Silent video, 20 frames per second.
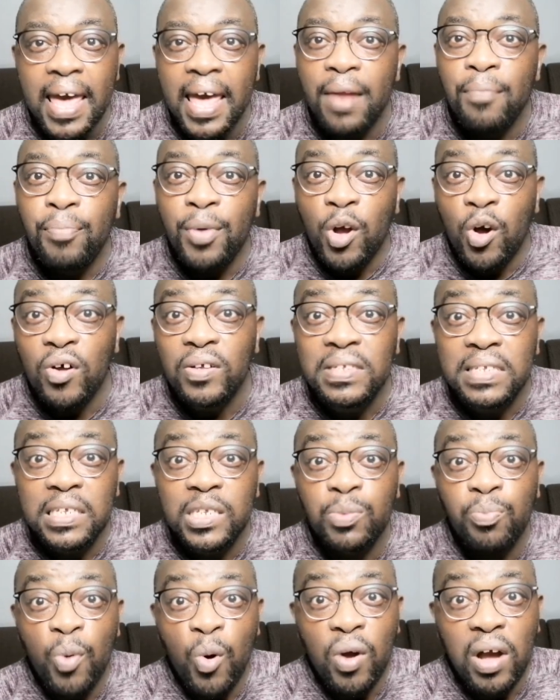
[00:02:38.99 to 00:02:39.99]
And because
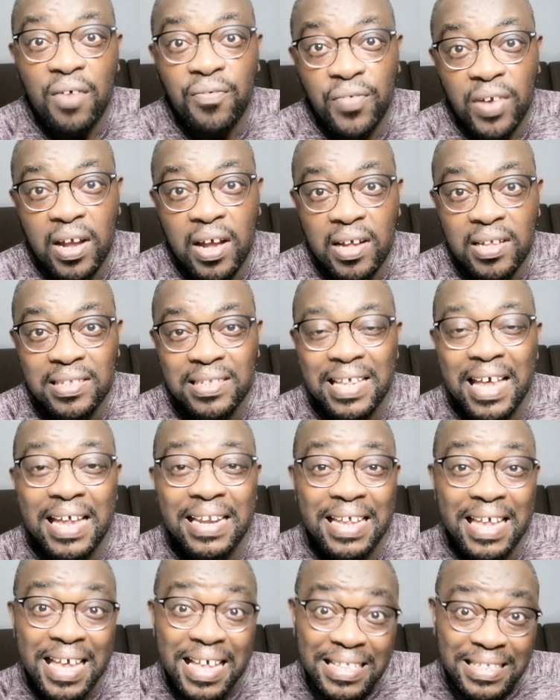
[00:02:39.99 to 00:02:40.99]
he spoke Afrikaans,
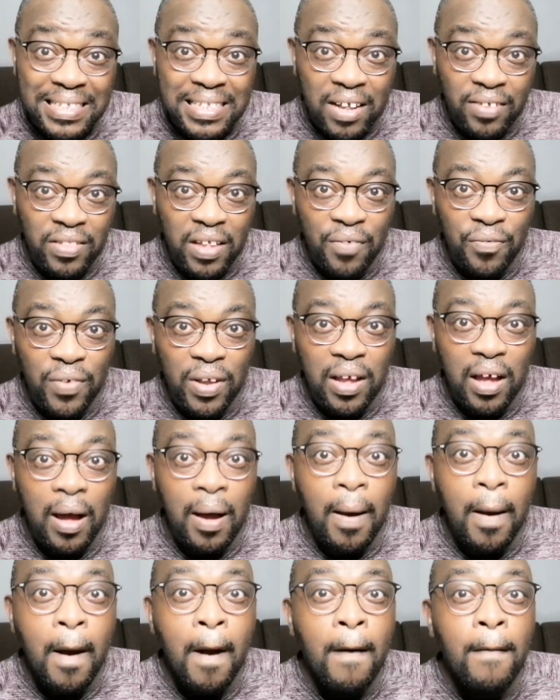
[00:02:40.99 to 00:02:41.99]
and in South
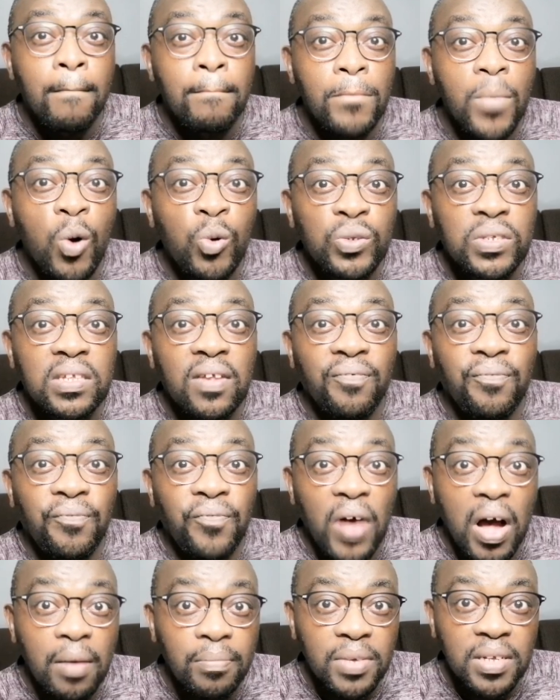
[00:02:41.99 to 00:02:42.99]
Africa, most
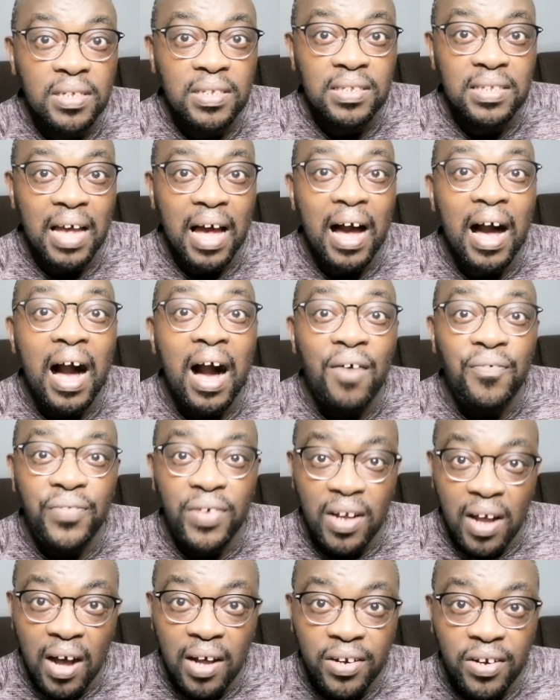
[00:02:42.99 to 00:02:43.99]
farmers are
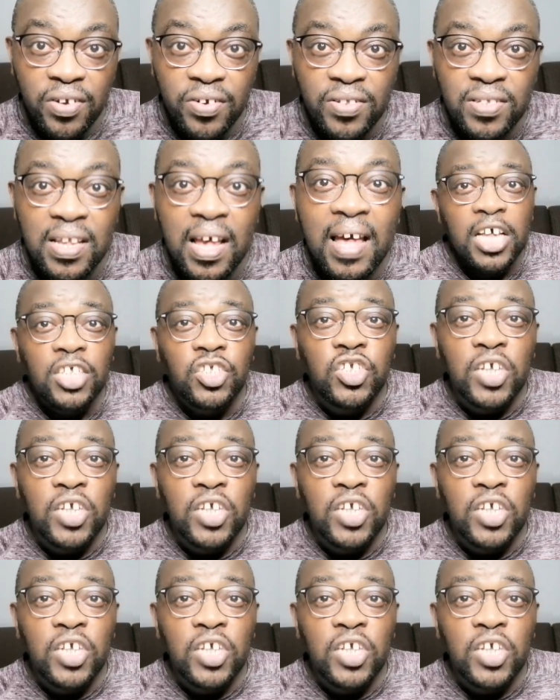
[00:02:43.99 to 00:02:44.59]
Afrikaners,